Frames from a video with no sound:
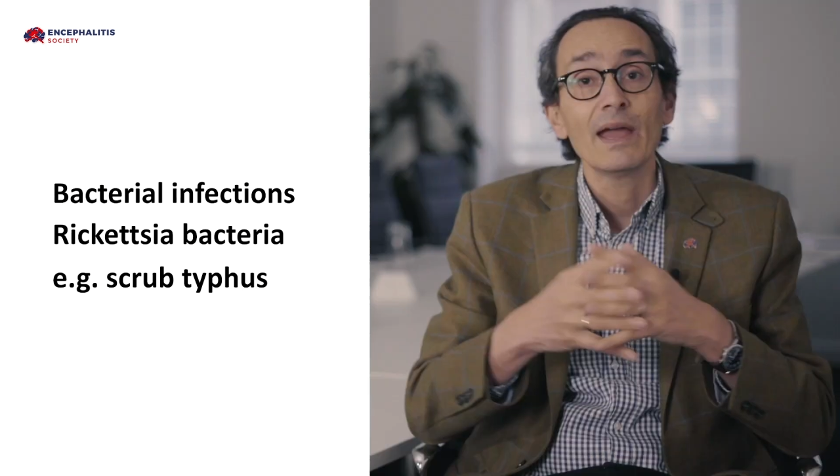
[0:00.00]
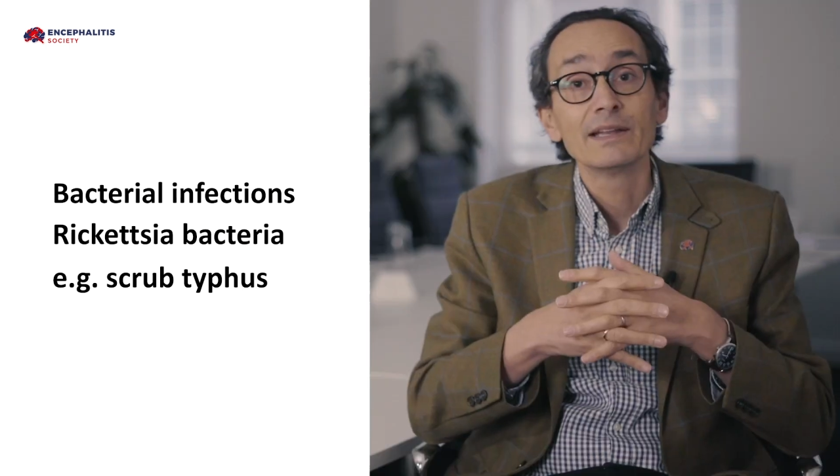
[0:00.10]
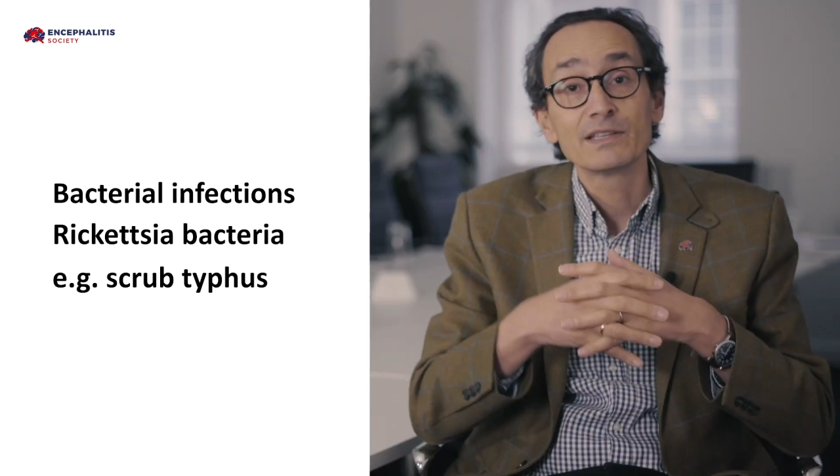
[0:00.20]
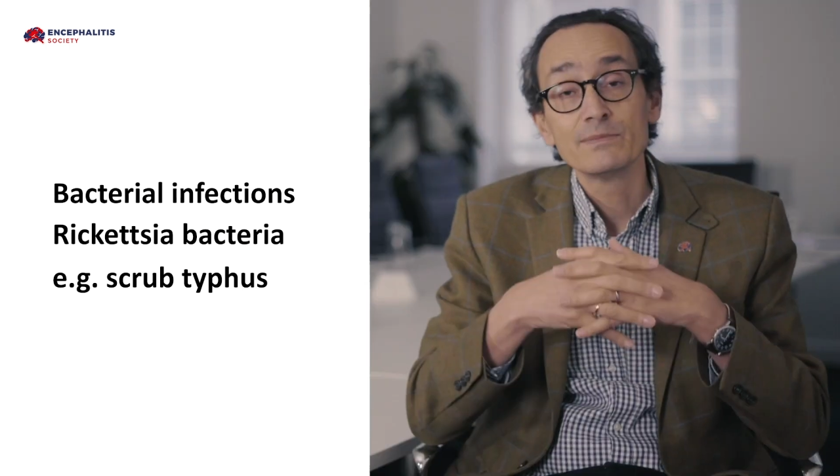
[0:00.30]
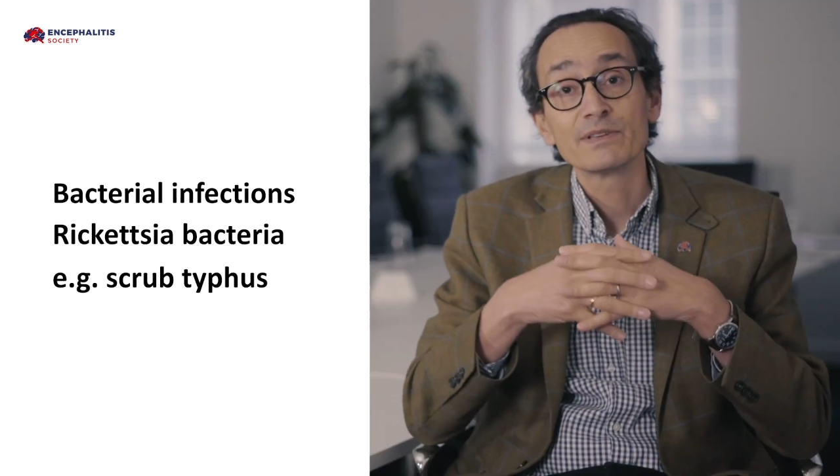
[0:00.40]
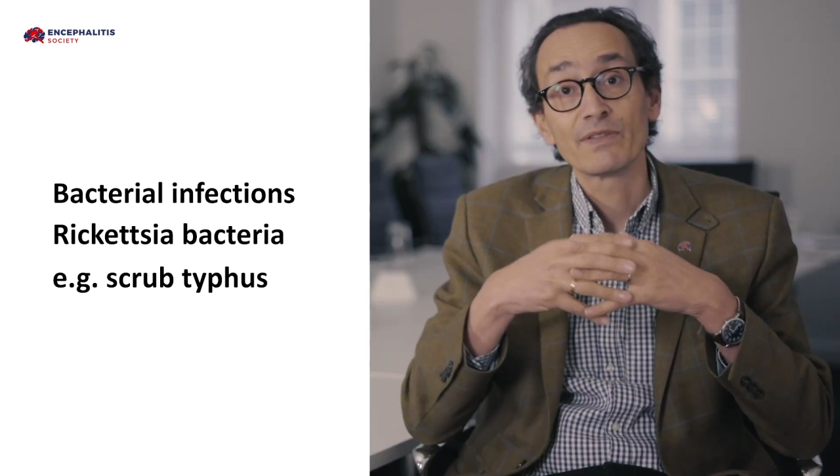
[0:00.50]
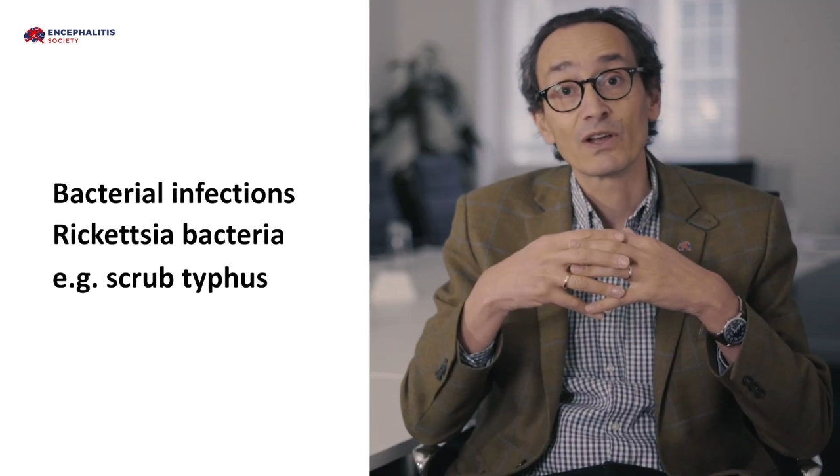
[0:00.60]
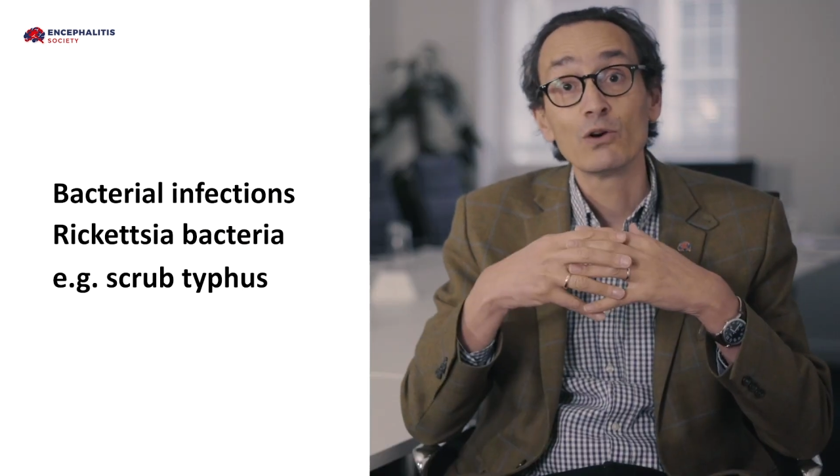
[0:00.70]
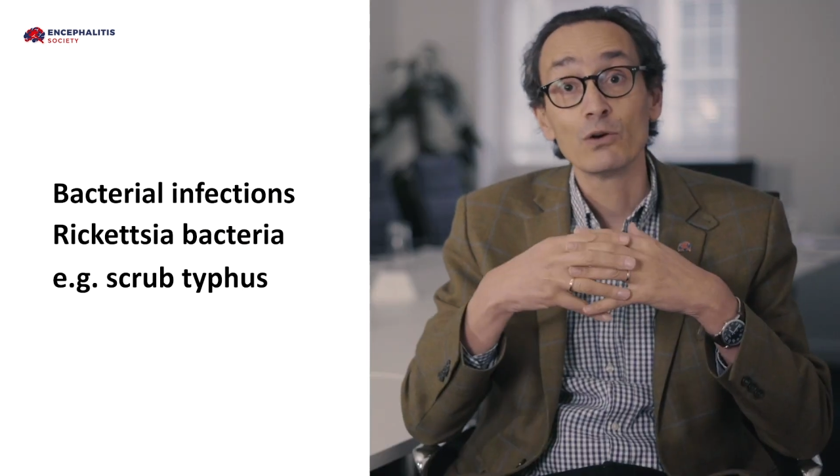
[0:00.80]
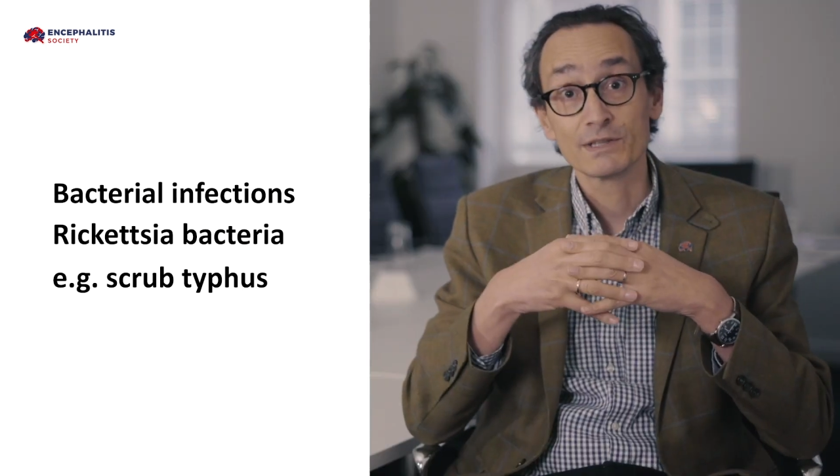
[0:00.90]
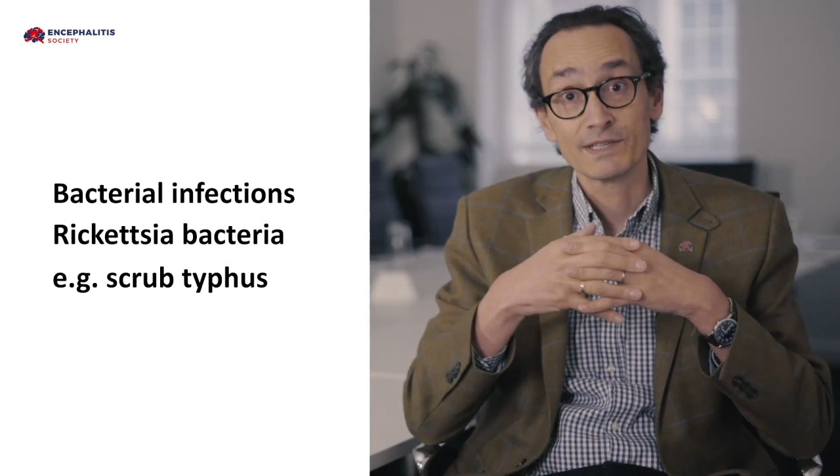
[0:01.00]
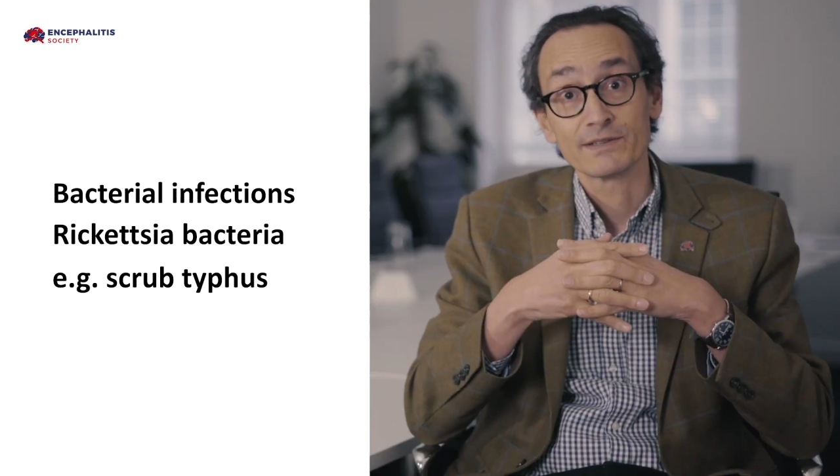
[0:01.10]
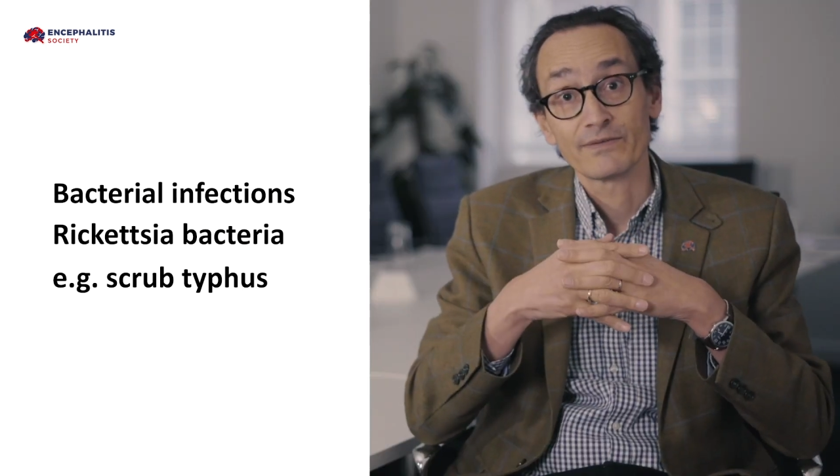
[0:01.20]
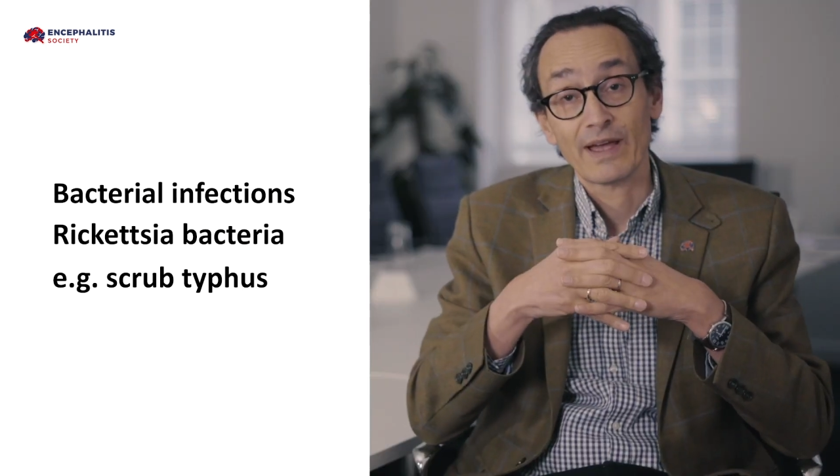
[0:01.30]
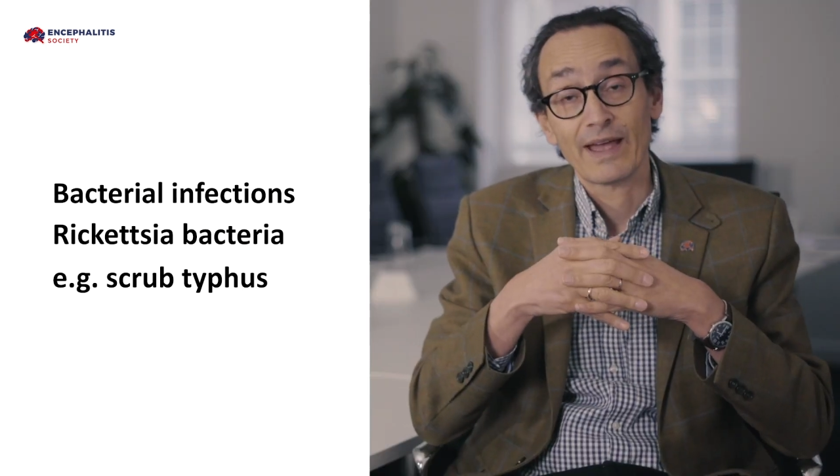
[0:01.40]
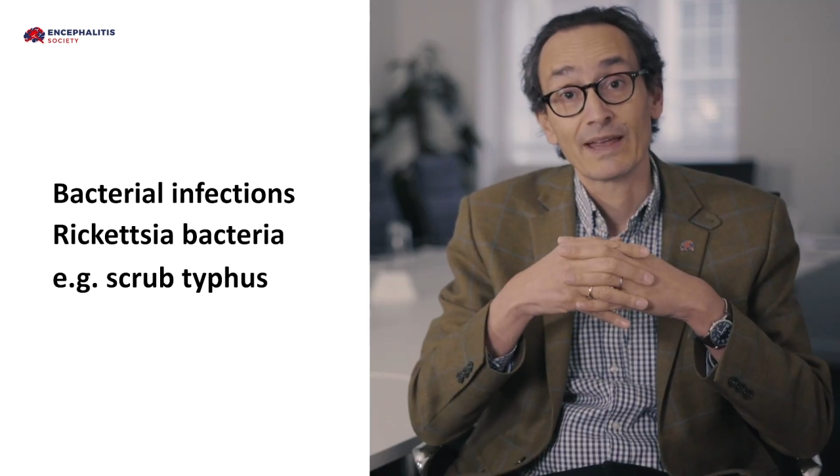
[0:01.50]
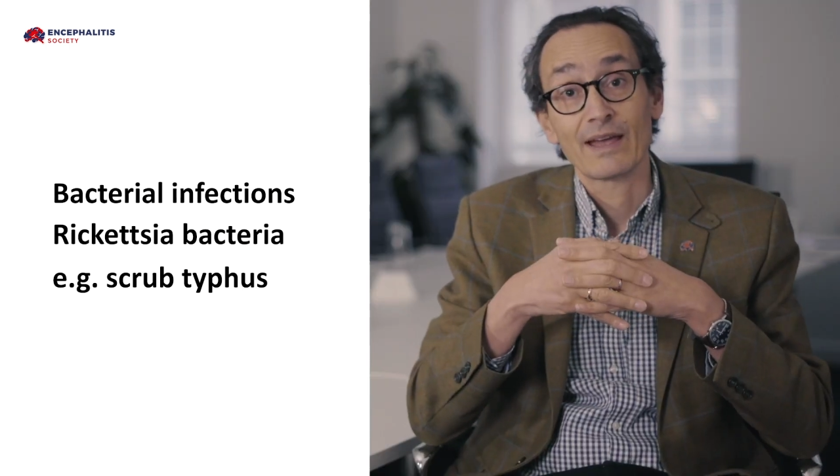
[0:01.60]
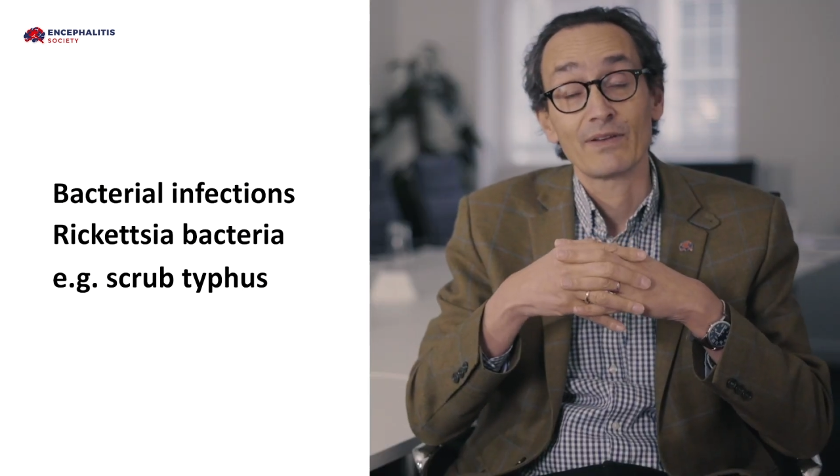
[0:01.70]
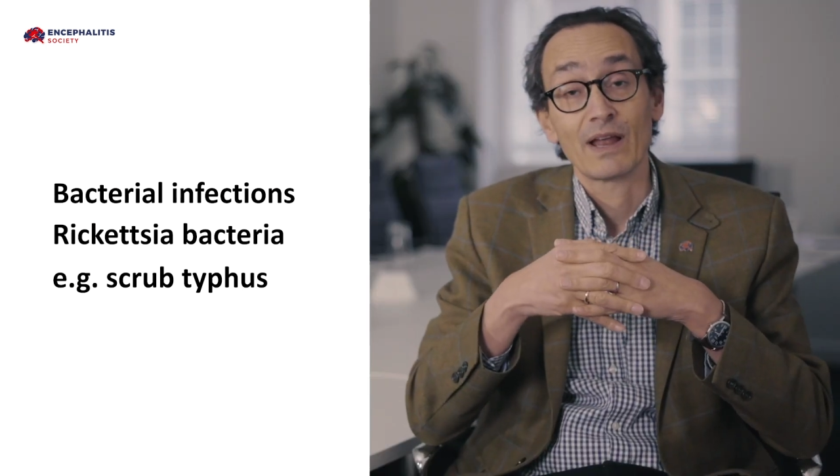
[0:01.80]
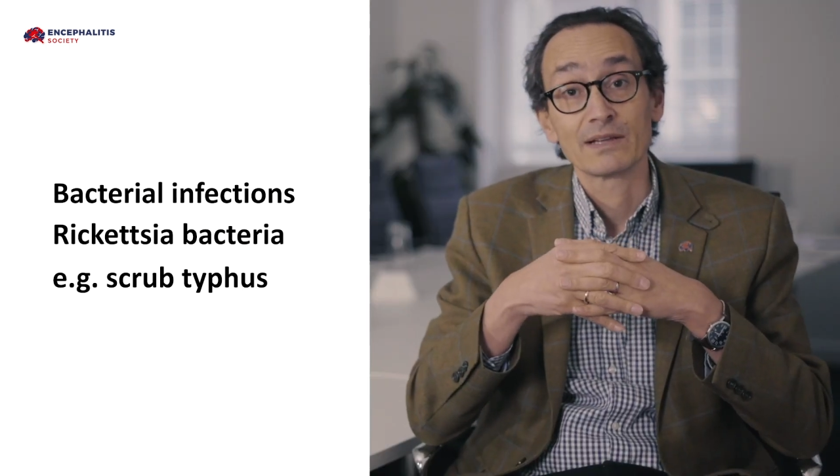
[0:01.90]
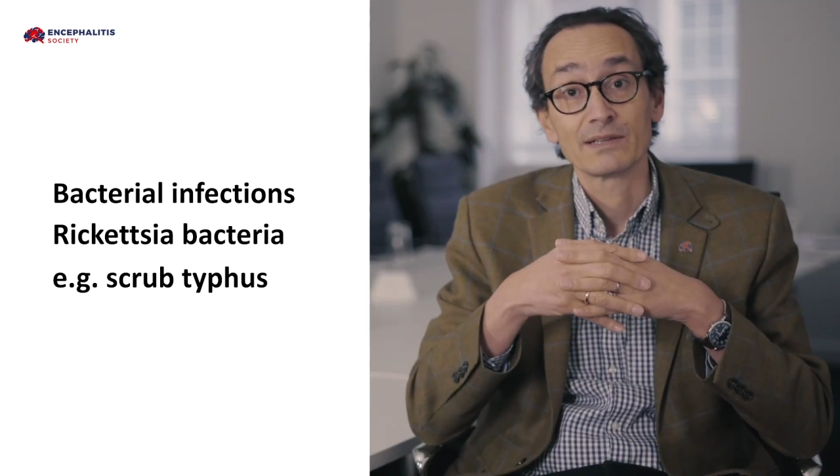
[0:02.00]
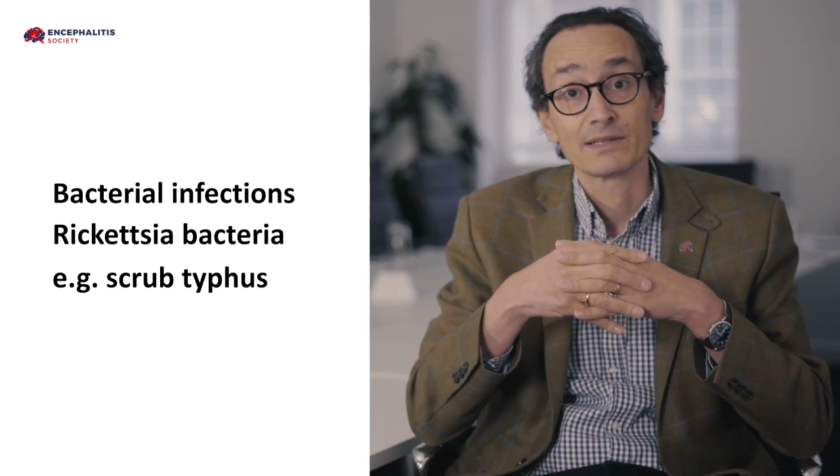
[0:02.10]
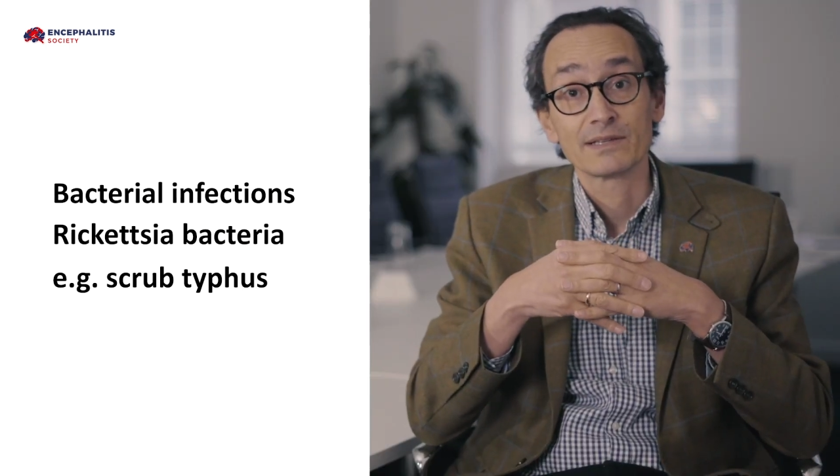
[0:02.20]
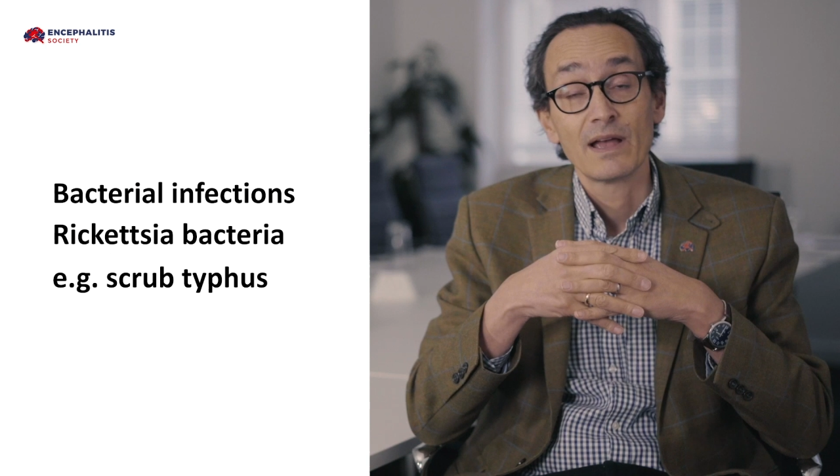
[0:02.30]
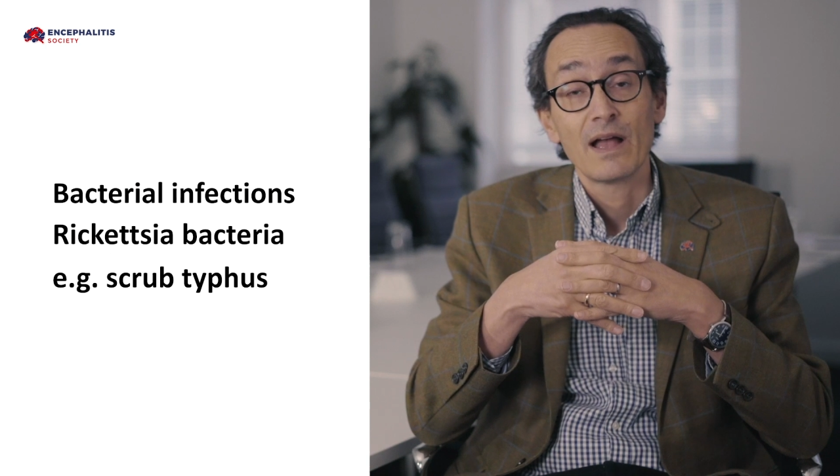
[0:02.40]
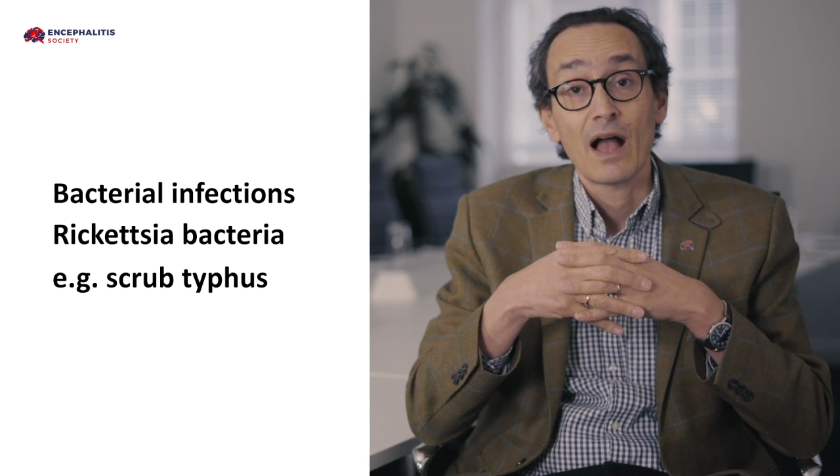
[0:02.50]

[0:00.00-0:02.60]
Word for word: In terms of the causes of encephalitis,